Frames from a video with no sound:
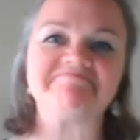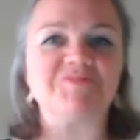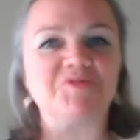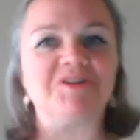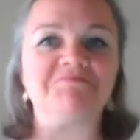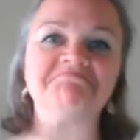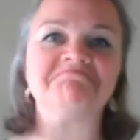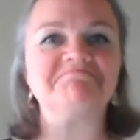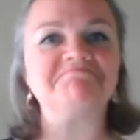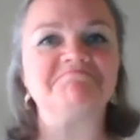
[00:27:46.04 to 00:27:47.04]
Well,
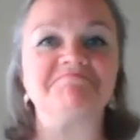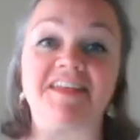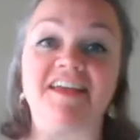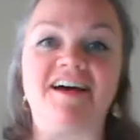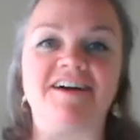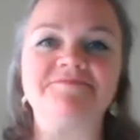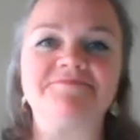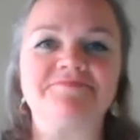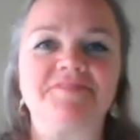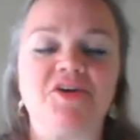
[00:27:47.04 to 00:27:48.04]
yeah,
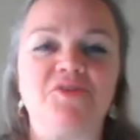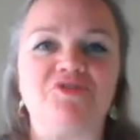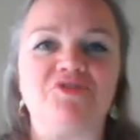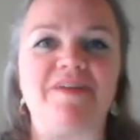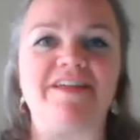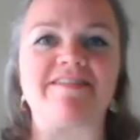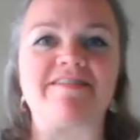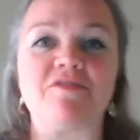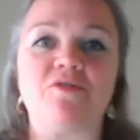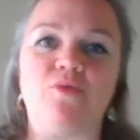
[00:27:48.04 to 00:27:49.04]
which means
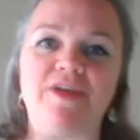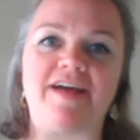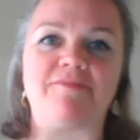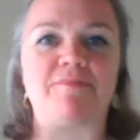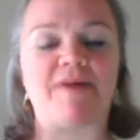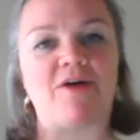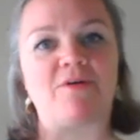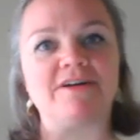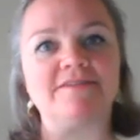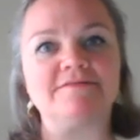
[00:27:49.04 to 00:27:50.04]
we have the
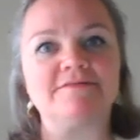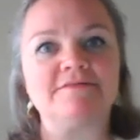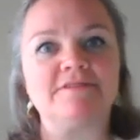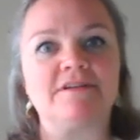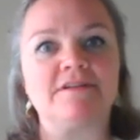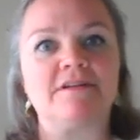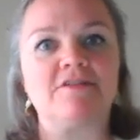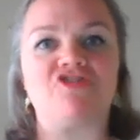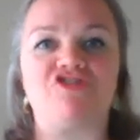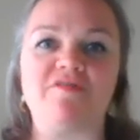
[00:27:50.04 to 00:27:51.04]
power to
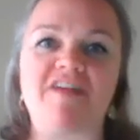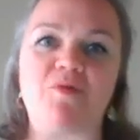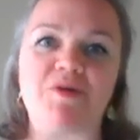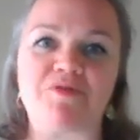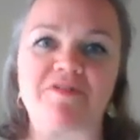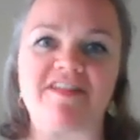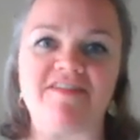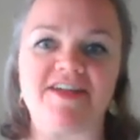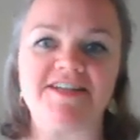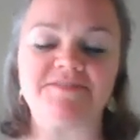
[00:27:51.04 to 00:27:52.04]
choose how we perceive
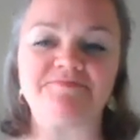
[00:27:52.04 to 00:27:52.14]
it.